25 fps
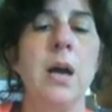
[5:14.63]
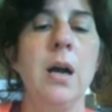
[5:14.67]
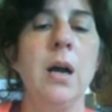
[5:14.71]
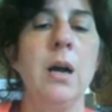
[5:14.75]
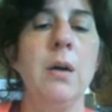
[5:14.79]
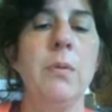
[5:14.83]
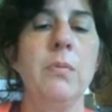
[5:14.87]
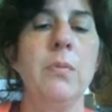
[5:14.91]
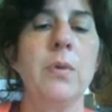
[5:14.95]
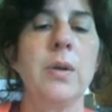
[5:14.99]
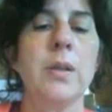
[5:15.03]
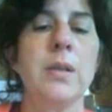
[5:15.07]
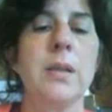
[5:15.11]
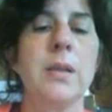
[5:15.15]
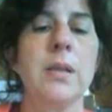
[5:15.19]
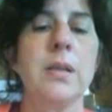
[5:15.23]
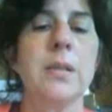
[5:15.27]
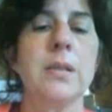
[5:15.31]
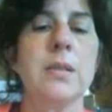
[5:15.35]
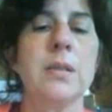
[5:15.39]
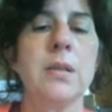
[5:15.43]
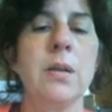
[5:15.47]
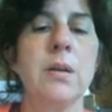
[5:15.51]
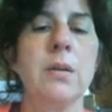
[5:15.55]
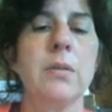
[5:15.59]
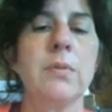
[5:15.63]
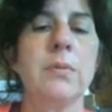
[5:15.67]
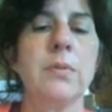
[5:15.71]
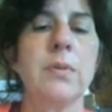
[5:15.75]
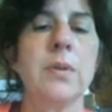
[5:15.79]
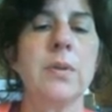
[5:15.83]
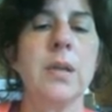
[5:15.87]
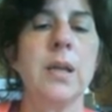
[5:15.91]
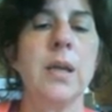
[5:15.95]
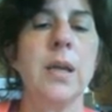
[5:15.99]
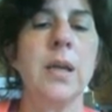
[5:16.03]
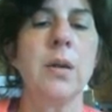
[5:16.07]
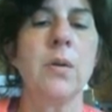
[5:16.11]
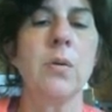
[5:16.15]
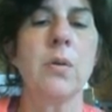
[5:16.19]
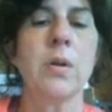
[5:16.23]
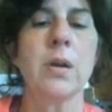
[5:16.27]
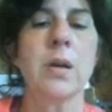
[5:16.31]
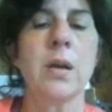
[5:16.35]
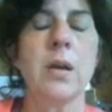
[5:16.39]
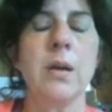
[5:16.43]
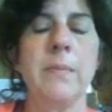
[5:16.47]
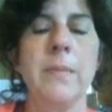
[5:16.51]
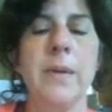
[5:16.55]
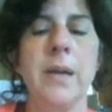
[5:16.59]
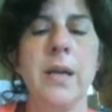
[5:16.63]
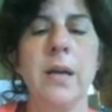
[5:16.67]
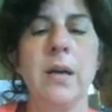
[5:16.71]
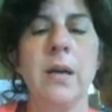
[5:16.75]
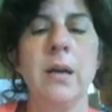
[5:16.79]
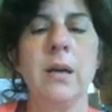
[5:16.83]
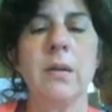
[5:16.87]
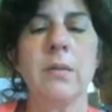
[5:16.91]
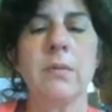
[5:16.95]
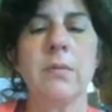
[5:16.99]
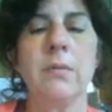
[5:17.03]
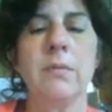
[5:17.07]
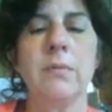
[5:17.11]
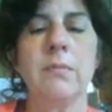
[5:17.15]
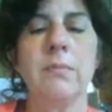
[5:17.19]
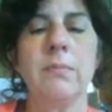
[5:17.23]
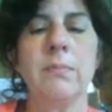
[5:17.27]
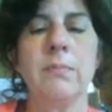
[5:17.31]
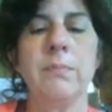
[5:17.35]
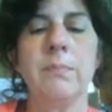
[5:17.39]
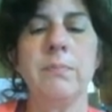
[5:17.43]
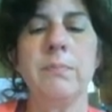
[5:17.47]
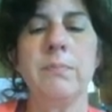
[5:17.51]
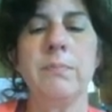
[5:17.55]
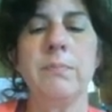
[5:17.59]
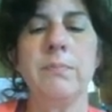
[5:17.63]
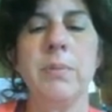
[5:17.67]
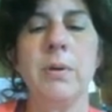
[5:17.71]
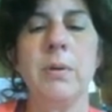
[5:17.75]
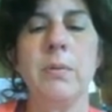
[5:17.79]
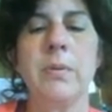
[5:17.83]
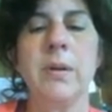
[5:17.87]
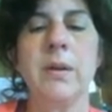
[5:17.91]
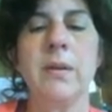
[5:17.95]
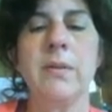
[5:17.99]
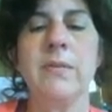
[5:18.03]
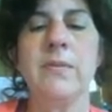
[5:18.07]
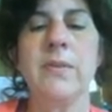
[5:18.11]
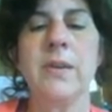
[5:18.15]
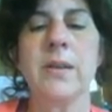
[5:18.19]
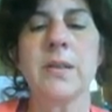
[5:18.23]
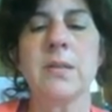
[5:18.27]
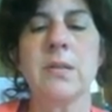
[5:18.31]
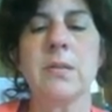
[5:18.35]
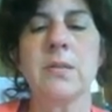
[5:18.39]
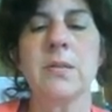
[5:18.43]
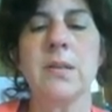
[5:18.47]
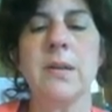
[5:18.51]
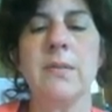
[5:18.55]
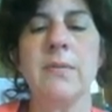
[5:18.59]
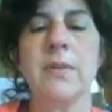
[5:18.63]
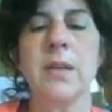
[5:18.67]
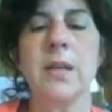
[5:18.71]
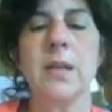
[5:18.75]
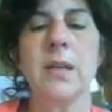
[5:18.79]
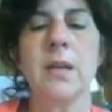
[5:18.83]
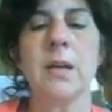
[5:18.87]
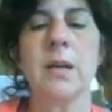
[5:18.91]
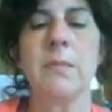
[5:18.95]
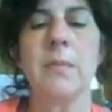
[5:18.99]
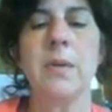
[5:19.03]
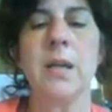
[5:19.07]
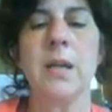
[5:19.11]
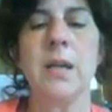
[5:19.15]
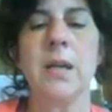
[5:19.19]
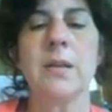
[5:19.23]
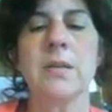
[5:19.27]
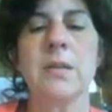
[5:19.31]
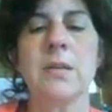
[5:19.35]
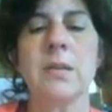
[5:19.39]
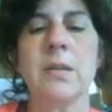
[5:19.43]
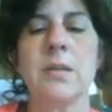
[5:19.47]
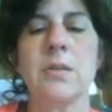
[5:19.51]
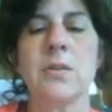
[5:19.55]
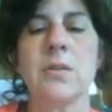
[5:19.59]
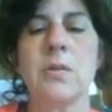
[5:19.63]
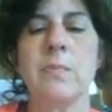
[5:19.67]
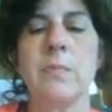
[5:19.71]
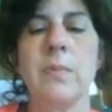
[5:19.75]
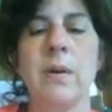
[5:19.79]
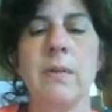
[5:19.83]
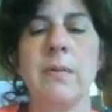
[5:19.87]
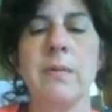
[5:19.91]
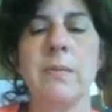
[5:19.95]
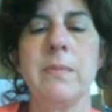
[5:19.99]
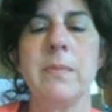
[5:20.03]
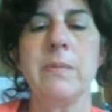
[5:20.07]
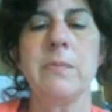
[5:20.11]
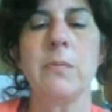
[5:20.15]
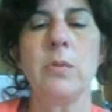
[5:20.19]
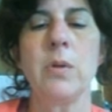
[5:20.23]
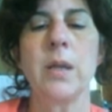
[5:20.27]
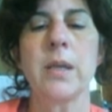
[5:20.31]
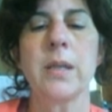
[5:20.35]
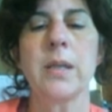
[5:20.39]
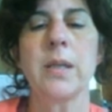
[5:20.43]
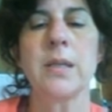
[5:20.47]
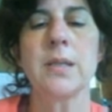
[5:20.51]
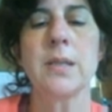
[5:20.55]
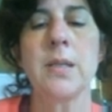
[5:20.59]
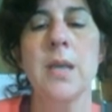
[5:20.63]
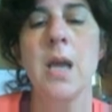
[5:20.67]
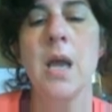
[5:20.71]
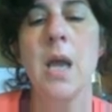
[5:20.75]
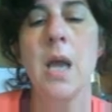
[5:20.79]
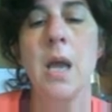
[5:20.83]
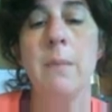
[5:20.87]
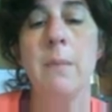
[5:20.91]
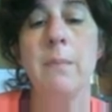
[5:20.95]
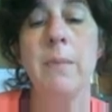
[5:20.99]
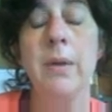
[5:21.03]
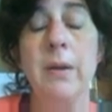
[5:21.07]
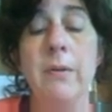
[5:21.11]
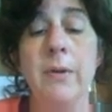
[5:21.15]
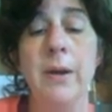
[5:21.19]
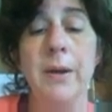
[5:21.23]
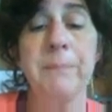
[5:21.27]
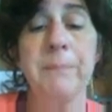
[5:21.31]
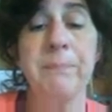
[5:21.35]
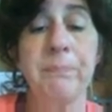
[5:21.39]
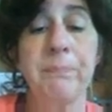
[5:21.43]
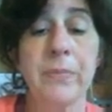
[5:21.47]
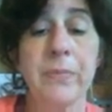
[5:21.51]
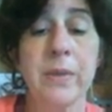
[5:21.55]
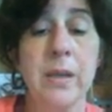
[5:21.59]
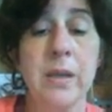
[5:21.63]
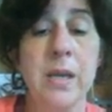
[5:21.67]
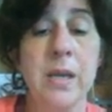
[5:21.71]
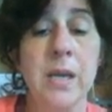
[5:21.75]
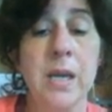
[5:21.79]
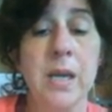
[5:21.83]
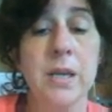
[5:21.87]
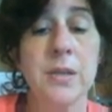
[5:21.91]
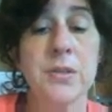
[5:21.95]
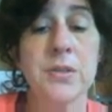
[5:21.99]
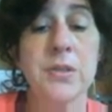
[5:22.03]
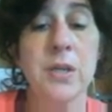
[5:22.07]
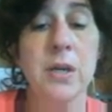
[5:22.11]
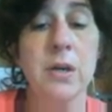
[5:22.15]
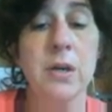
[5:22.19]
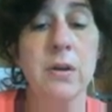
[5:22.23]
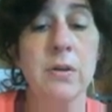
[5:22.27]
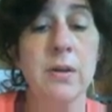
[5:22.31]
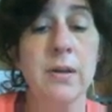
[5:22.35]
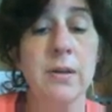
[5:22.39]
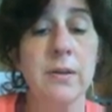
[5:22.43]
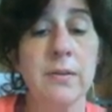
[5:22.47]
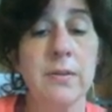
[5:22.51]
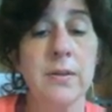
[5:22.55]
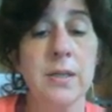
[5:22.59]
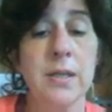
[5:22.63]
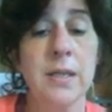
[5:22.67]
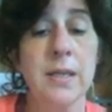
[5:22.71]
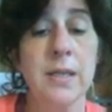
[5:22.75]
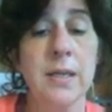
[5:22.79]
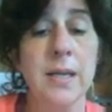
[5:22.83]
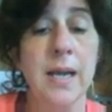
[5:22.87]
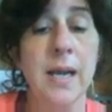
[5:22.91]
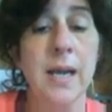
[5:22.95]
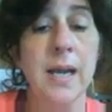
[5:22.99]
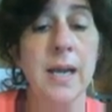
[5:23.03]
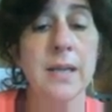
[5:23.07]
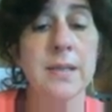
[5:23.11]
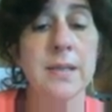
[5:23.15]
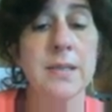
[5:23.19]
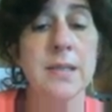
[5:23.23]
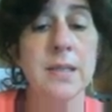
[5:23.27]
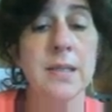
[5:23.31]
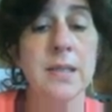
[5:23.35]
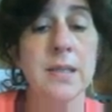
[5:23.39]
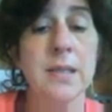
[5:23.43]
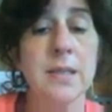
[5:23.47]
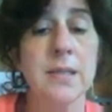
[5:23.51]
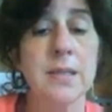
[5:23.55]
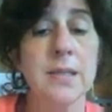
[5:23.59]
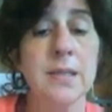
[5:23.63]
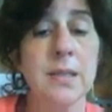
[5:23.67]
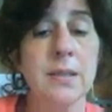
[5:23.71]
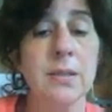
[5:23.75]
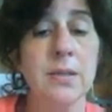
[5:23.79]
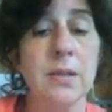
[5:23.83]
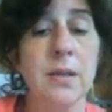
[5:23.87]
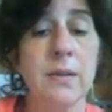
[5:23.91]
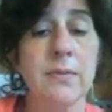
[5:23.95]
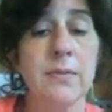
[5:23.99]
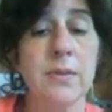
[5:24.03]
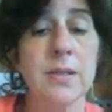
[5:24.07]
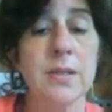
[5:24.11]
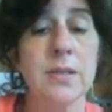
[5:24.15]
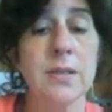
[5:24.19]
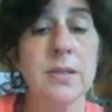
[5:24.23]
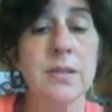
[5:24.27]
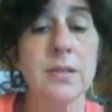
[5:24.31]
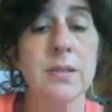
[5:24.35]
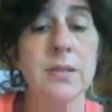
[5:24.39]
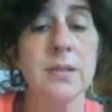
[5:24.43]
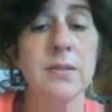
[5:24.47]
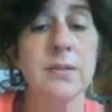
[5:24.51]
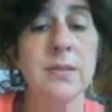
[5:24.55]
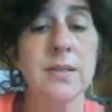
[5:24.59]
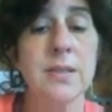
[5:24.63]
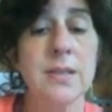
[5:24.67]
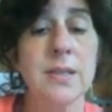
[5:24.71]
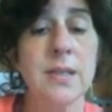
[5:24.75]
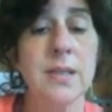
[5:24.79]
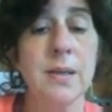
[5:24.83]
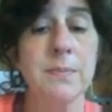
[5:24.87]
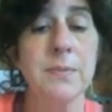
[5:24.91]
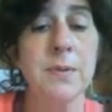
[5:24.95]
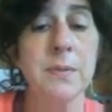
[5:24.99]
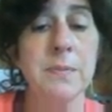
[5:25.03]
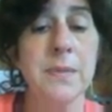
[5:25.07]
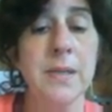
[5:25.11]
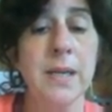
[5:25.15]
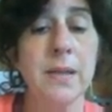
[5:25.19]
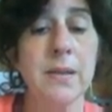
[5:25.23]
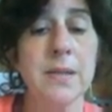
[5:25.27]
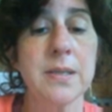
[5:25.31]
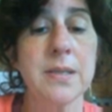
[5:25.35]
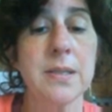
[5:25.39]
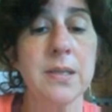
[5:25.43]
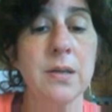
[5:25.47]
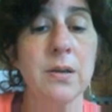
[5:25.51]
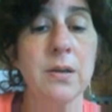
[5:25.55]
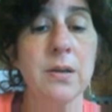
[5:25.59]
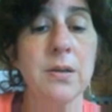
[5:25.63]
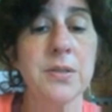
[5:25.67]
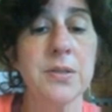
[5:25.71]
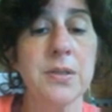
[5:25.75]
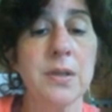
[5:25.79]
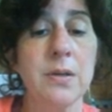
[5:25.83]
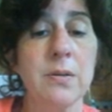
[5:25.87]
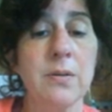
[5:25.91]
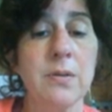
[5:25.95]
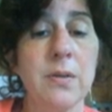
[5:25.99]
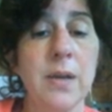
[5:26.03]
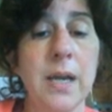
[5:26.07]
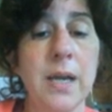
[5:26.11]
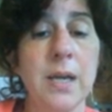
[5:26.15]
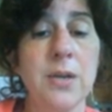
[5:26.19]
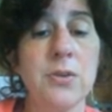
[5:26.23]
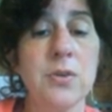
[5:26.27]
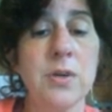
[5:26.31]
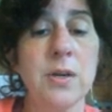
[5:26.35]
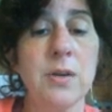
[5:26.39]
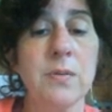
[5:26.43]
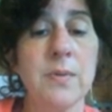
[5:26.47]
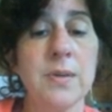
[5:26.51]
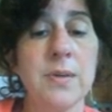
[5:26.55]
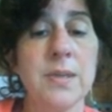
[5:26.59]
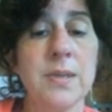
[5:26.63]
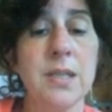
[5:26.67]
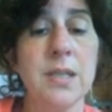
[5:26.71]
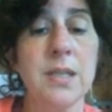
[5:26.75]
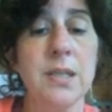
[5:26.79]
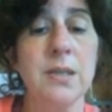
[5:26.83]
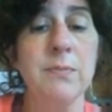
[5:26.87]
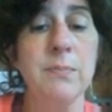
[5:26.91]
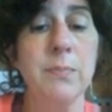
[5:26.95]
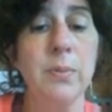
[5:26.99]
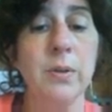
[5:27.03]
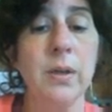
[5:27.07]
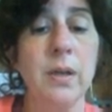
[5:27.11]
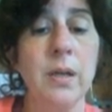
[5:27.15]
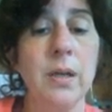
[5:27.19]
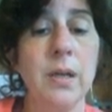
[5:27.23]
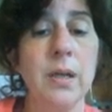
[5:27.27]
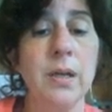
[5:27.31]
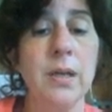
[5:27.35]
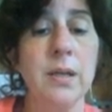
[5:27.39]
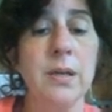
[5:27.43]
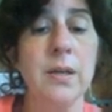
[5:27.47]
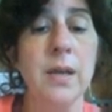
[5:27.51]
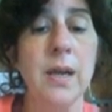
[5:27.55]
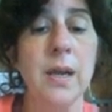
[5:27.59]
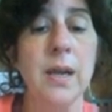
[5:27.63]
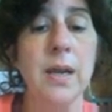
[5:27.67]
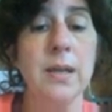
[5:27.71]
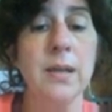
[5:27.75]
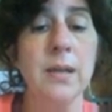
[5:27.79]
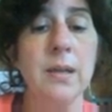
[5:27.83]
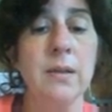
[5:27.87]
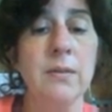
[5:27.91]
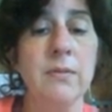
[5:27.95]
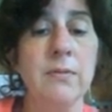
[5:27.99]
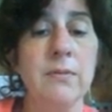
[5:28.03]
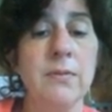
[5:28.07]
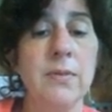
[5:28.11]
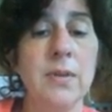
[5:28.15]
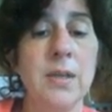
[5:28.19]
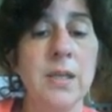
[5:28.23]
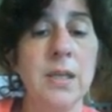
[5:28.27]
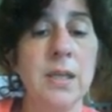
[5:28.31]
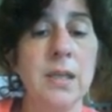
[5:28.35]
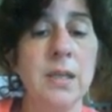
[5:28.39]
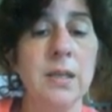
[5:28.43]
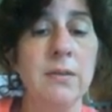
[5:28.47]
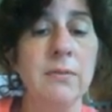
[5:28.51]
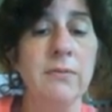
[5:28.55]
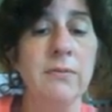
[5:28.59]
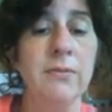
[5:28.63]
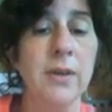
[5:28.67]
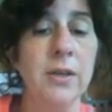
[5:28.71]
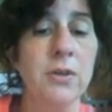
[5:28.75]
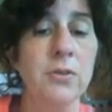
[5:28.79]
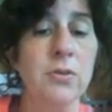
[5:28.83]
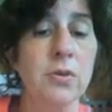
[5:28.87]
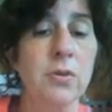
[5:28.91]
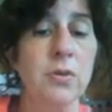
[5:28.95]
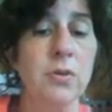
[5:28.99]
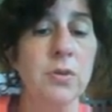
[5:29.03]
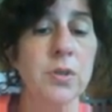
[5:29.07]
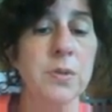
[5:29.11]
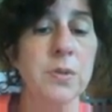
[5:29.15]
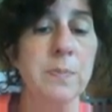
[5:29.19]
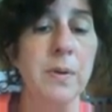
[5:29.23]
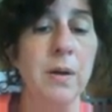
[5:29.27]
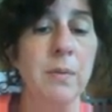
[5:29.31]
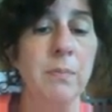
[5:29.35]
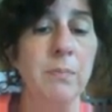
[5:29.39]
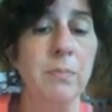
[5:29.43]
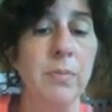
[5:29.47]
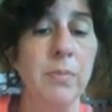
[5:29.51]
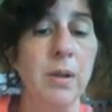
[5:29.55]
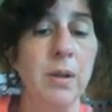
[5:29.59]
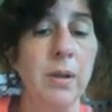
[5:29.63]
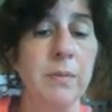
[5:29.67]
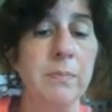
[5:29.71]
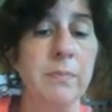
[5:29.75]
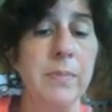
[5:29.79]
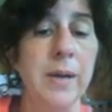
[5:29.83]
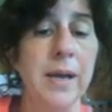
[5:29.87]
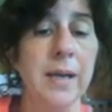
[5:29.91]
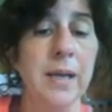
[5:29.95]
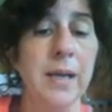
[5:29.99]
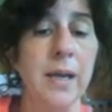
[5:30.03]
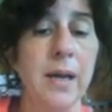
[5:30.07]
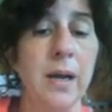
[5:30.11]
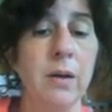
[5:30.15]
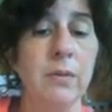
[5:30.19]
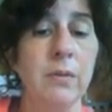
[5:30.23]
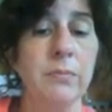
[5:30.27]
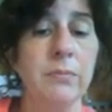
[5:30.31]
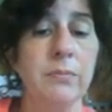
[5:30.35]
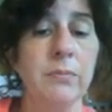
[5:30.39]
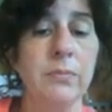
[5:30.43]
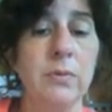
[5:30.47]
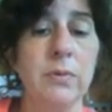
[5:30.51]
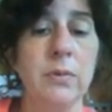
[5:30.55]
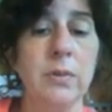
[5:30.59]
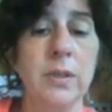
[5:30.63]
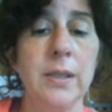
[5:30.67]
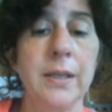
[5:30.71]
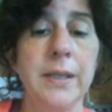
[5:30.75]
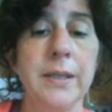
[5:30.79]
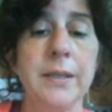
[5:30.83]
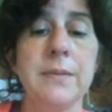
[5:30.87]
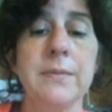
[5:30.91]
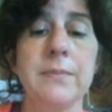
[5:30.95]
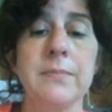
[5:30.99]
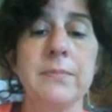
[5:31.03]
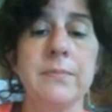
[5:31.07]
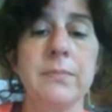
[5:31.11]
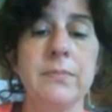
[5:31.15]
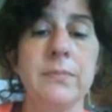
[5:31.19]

With these, the aorta coming out and pulmonary vessels and everything coming in. So this should probably be more like this. But anyway, so it has this, and you have this septum down the center. So atria receive blood, and then the ventricles pump blood back out. All right.